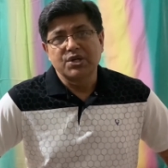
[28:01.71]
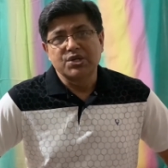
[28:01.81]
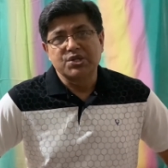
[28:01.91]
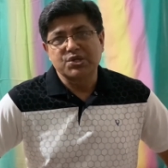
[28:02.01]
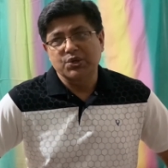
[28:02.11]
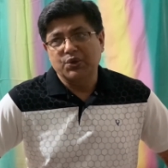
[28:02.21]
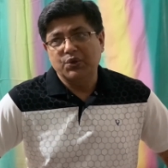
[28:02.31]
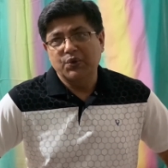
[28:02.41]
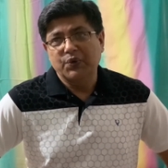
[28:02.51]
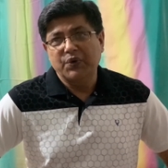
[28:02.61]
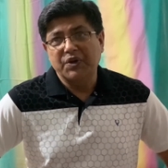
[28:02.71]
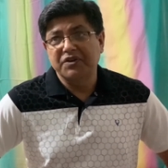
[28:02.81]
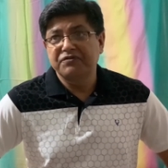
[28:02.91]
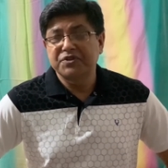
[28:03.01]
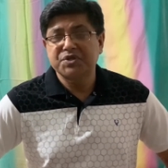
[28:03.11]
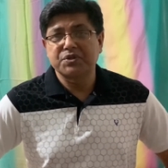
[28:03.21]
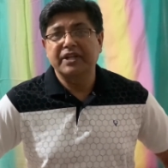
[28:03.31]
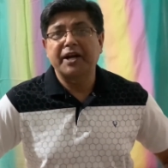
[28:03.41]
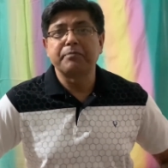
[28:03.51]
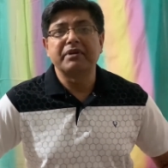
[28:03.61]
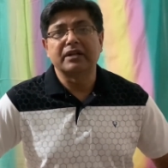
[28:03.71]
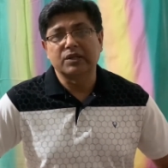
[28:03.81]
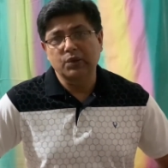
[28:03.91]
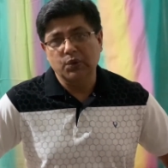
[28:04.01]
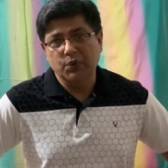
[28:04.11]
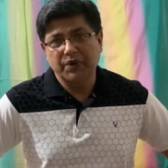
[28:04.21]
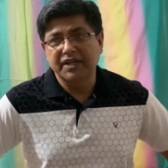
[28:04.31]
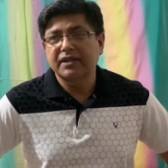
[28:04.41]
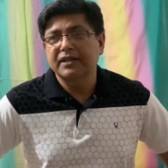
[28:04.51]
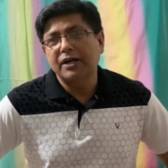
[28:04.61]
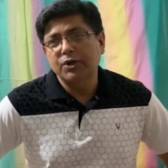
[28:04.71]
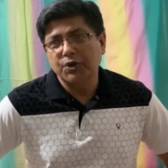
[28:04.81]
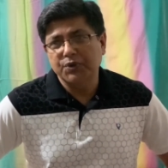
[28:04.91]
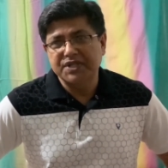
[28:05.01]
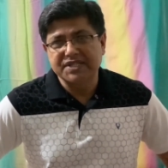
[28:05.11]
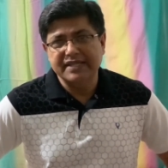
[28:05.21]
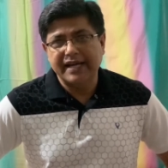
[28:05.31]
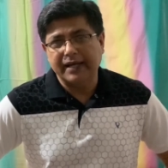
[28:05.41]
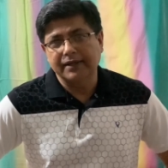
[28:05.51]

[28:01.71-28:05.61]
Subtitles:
So he refused to let Bill go. He clung onto his leg.